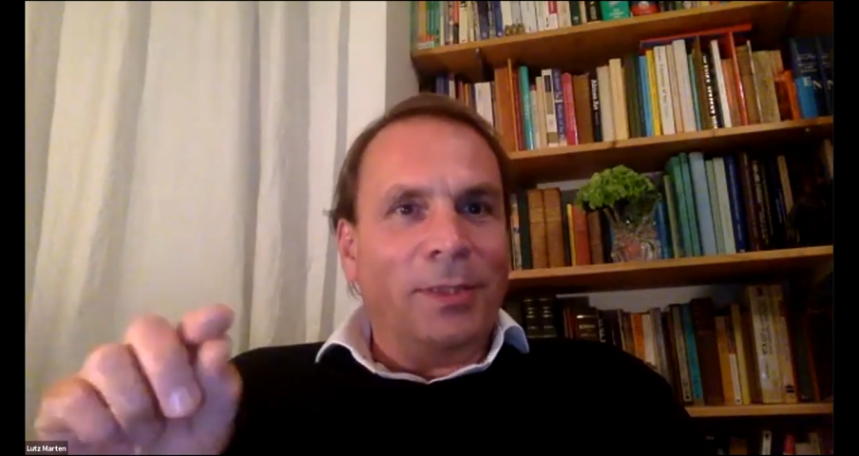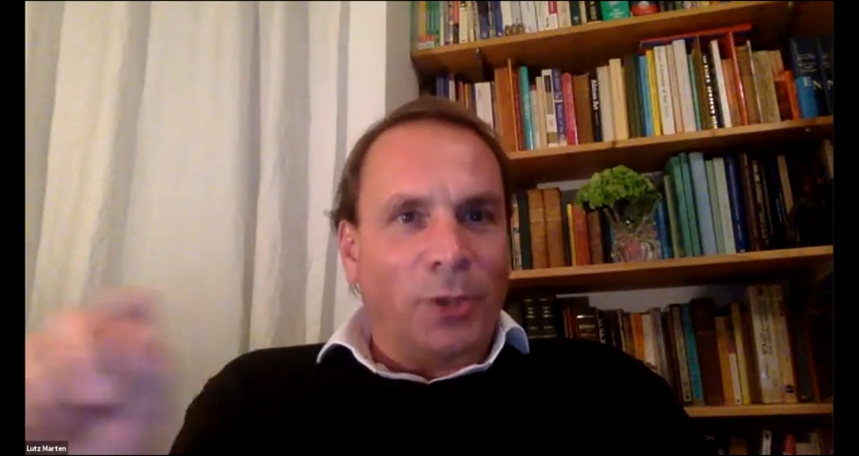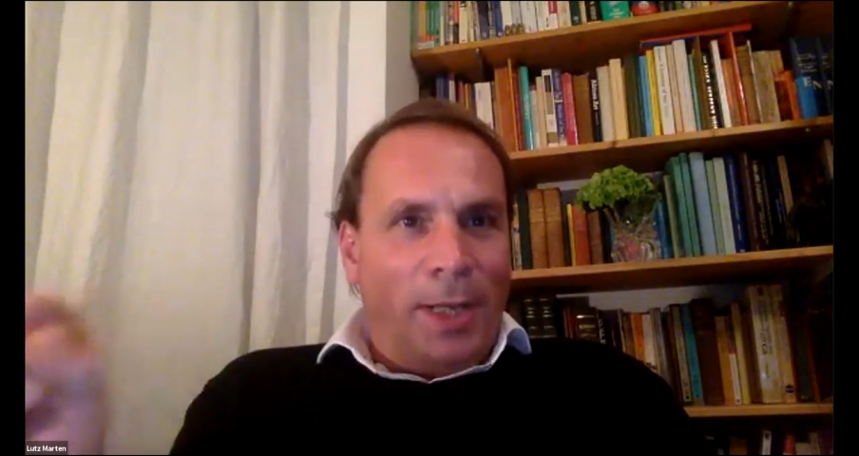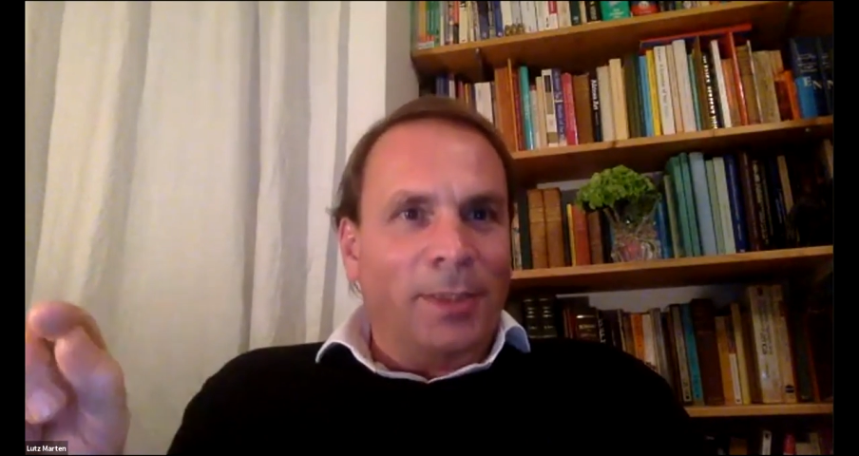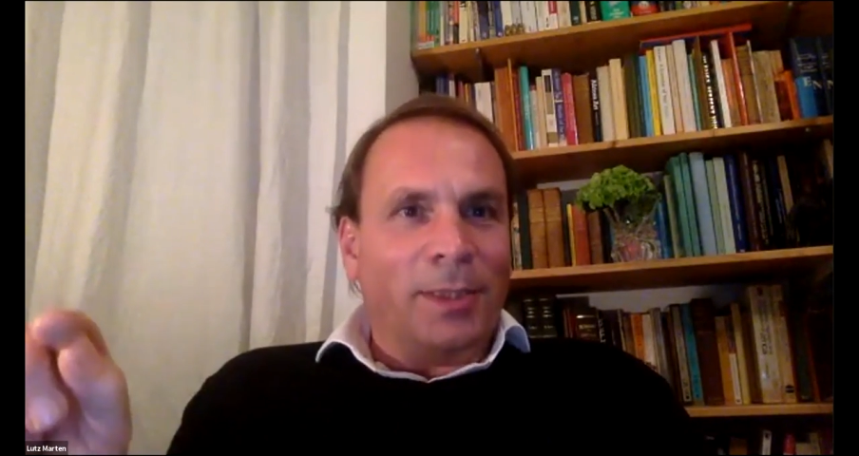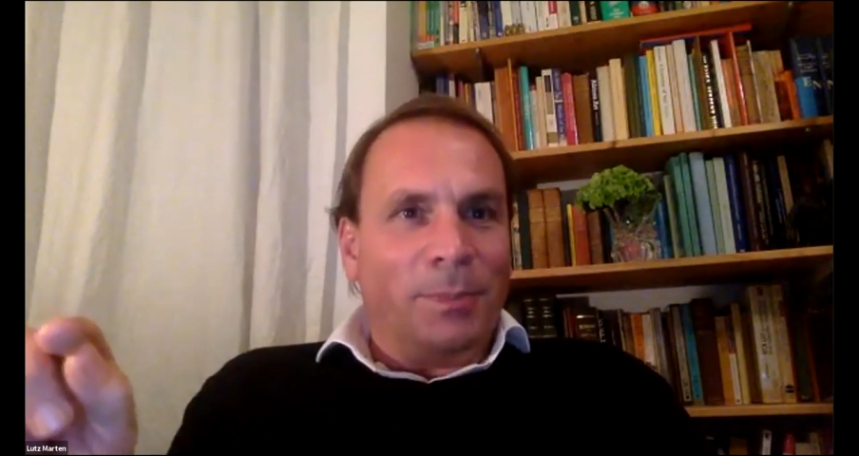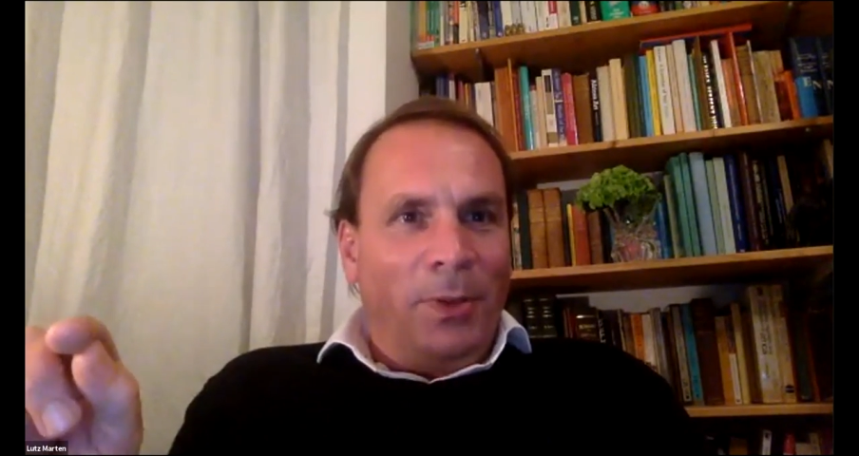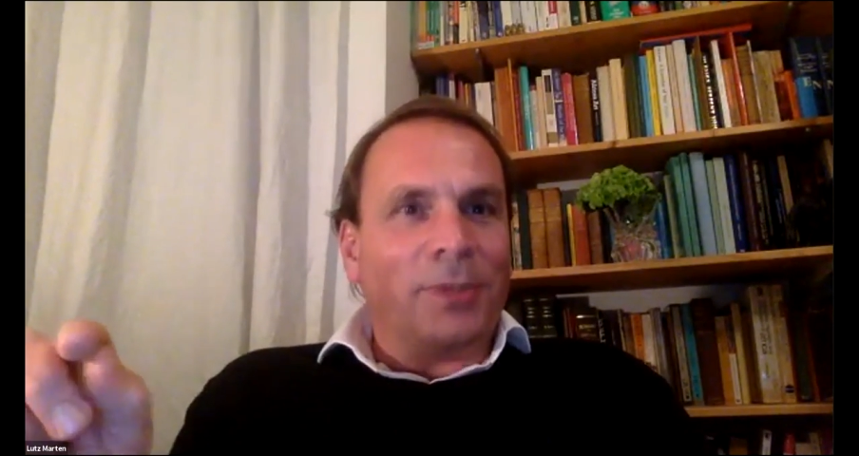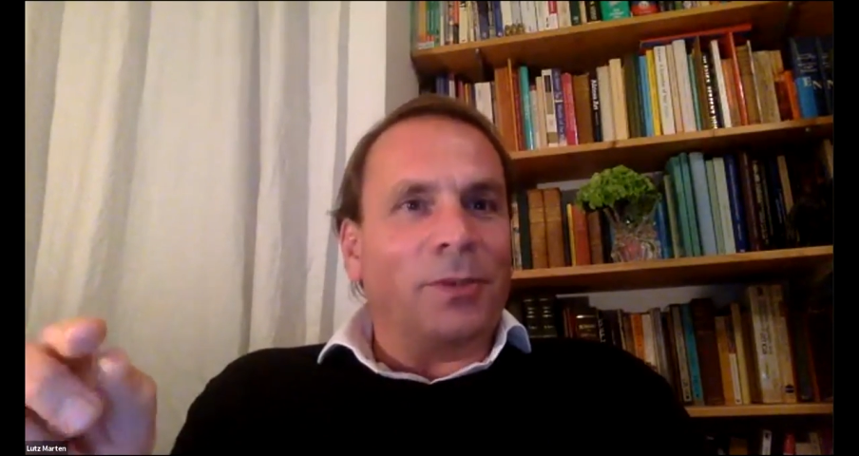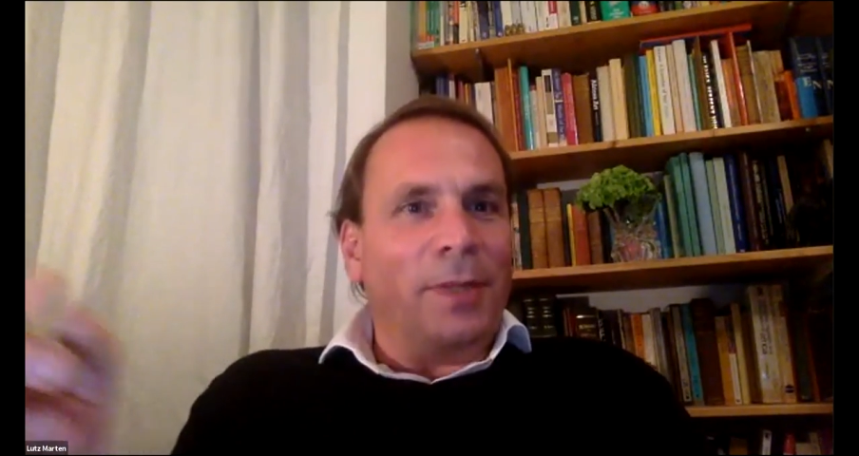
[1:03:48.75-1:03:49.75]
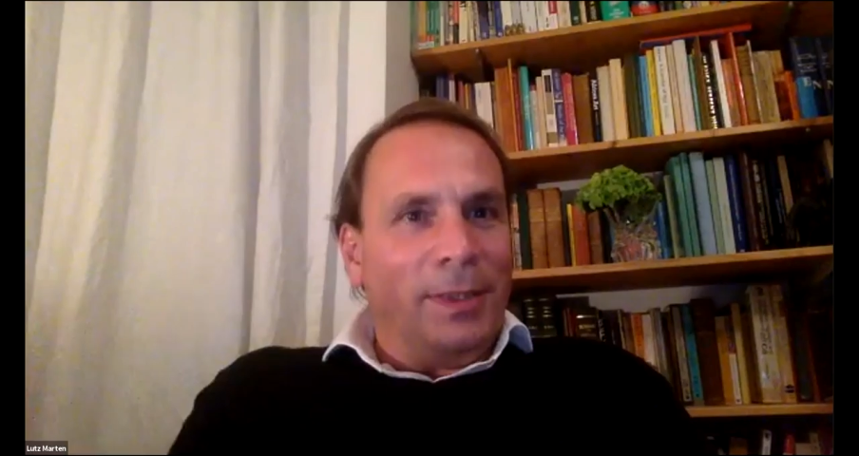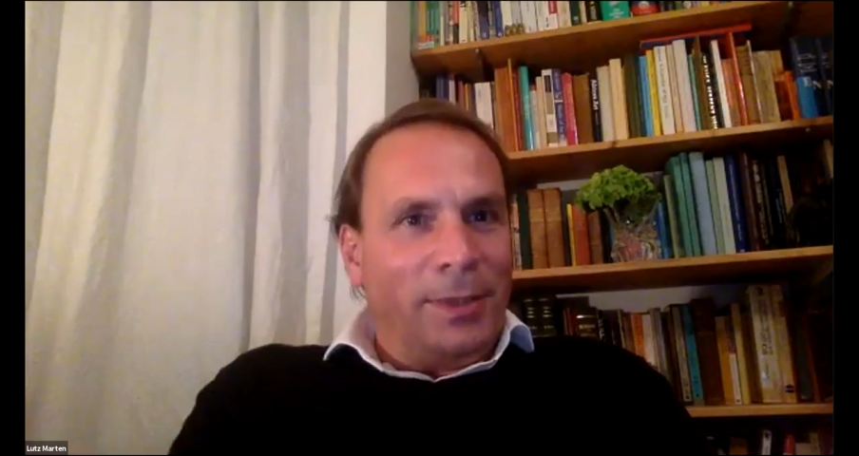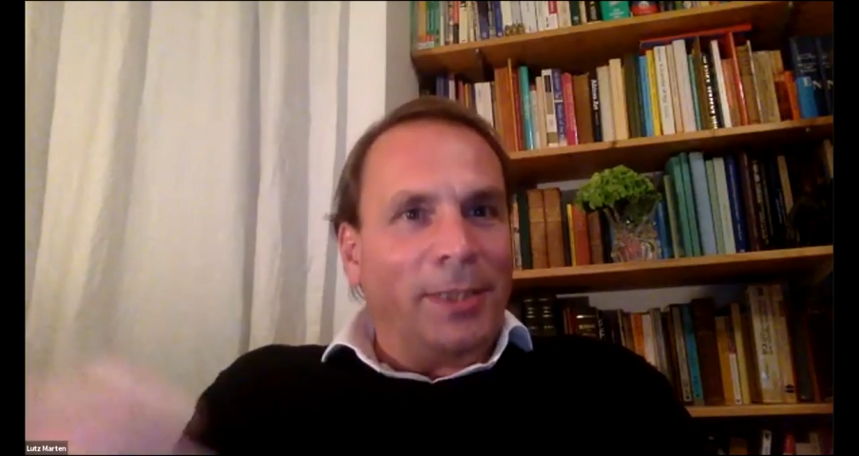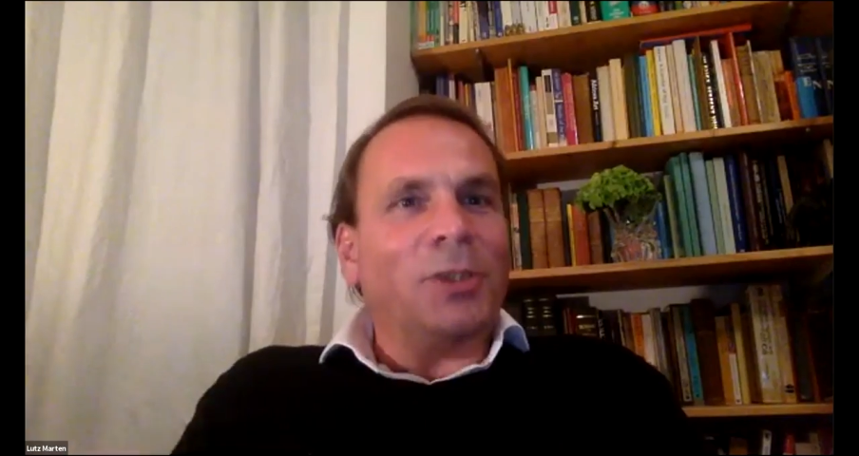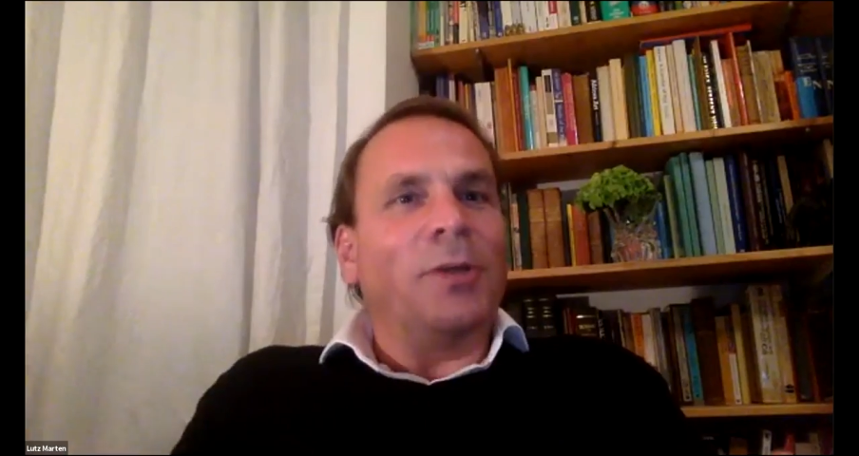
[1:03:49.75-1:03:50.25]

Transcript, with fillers: in Johannesburg. So that's right,